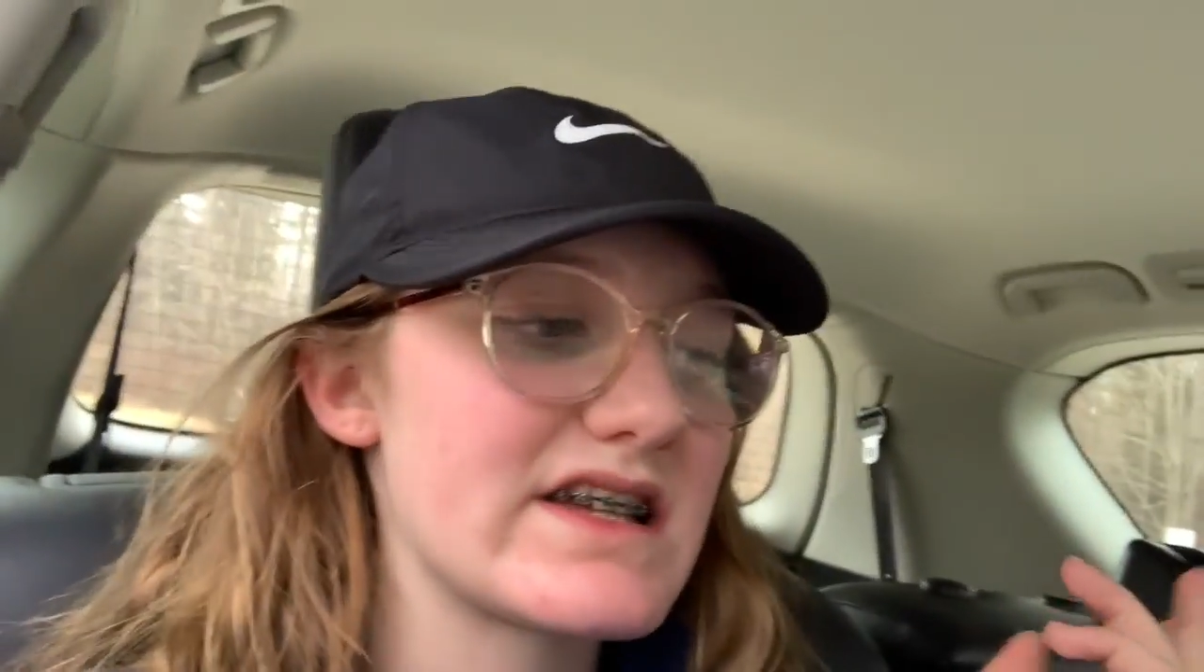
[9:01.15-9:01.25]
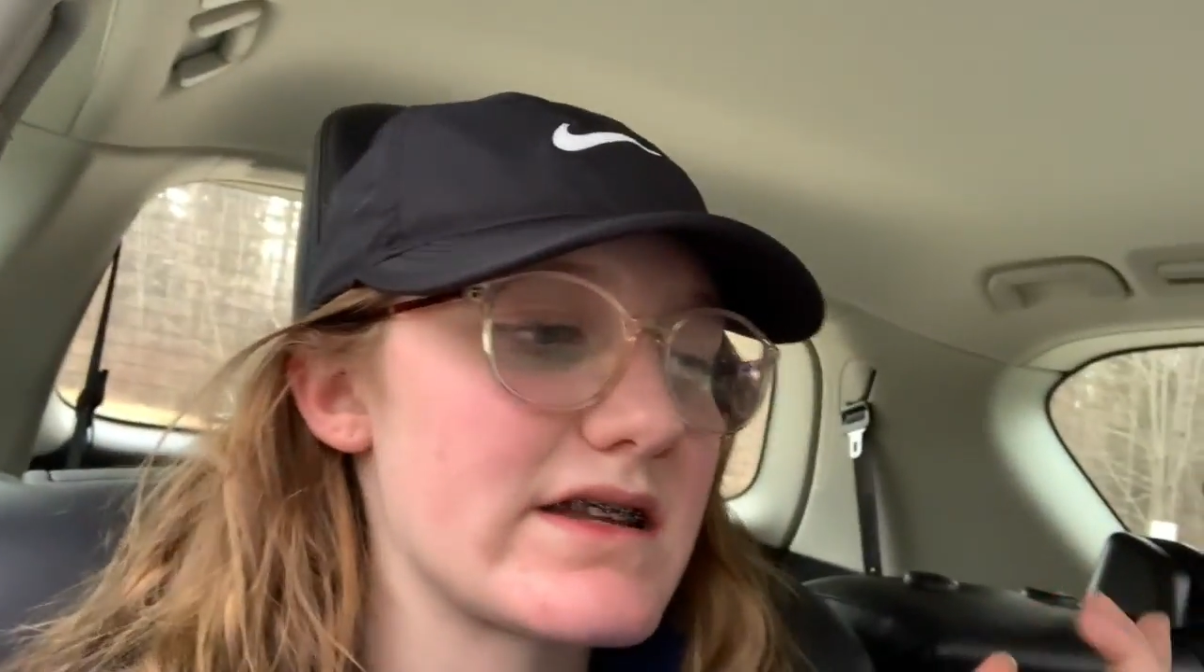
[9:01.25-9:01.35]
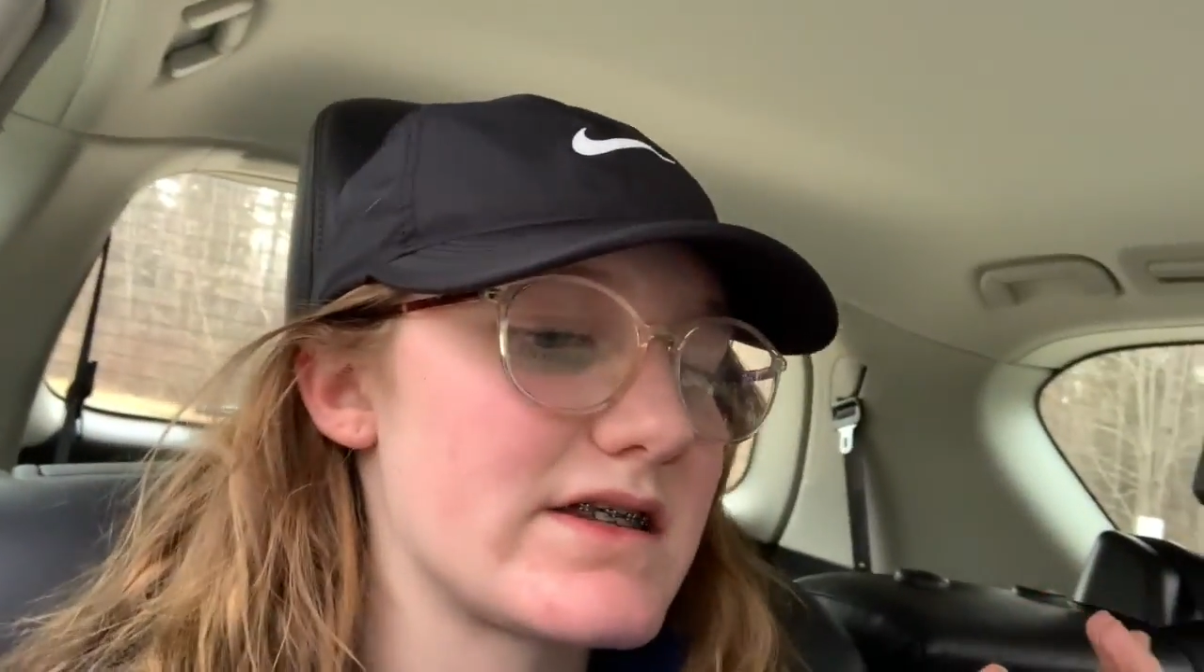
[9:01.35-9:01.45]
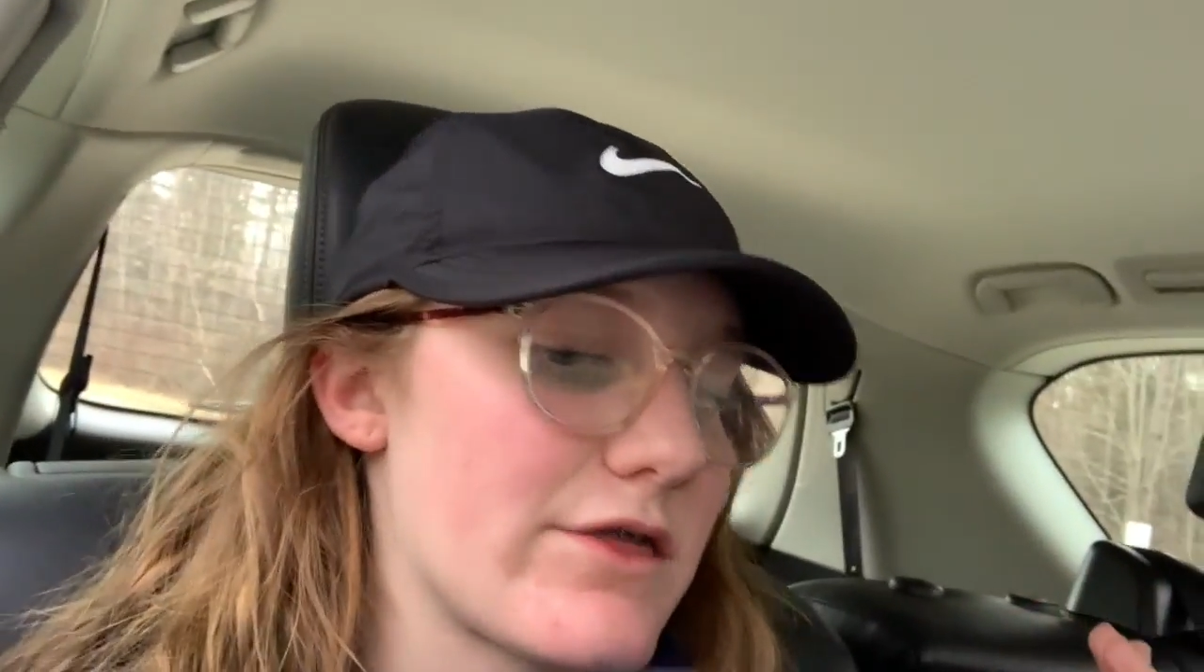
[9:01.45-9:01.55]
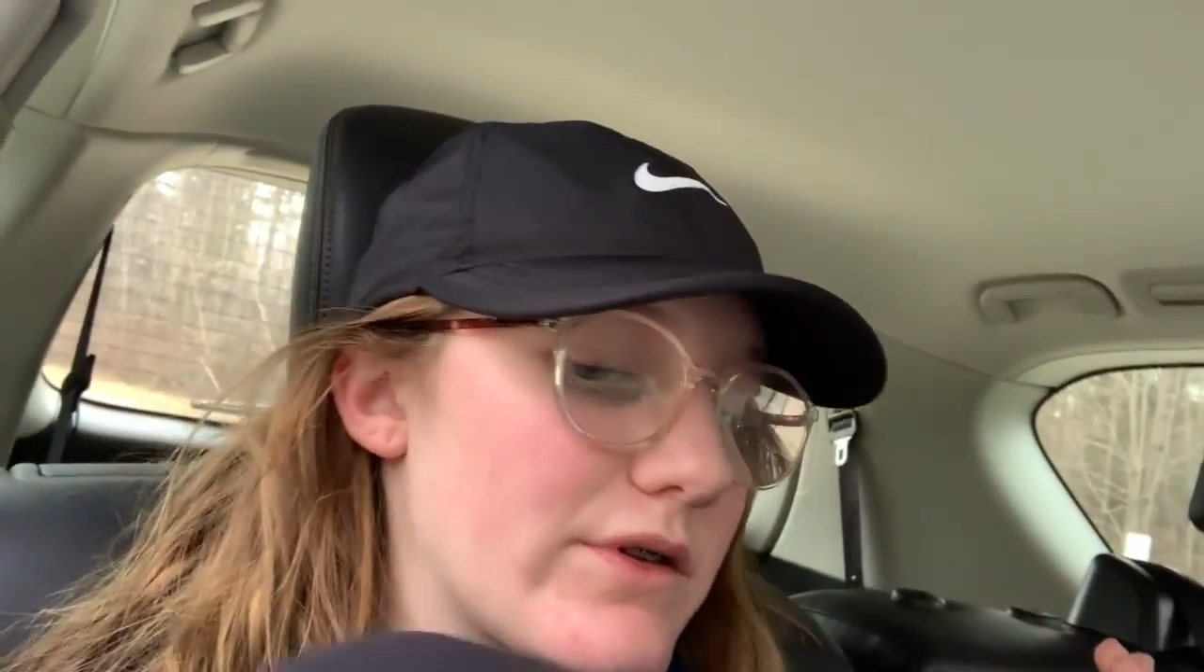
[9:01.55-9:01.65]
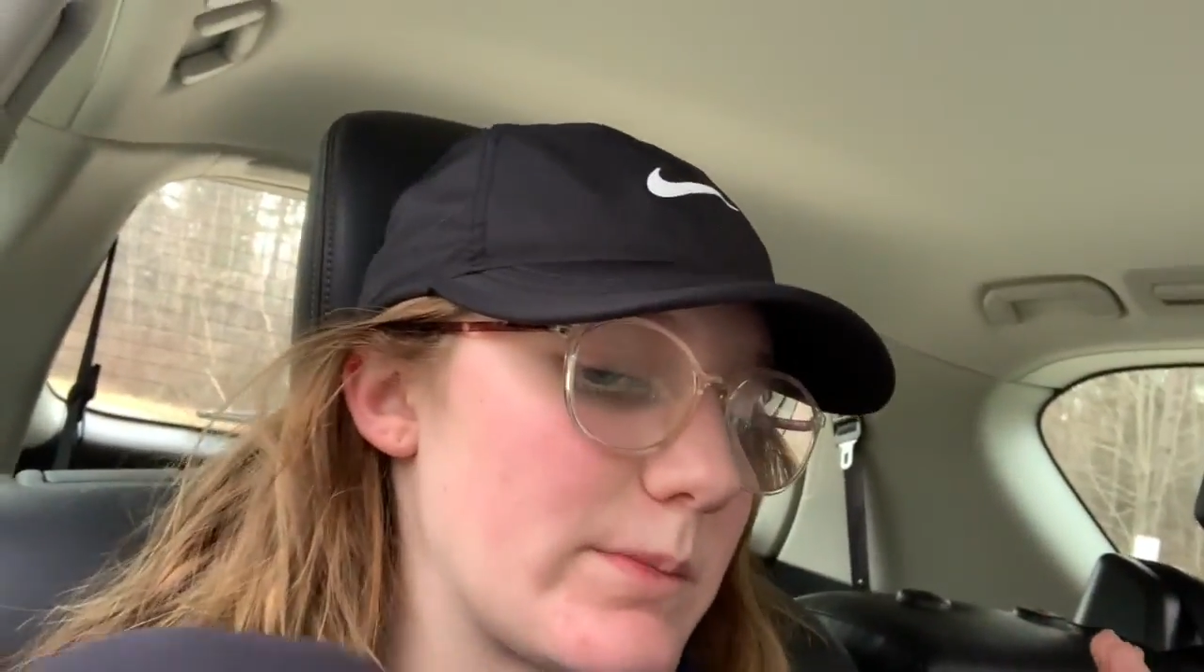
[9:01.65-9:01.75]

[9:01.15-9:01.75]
get to three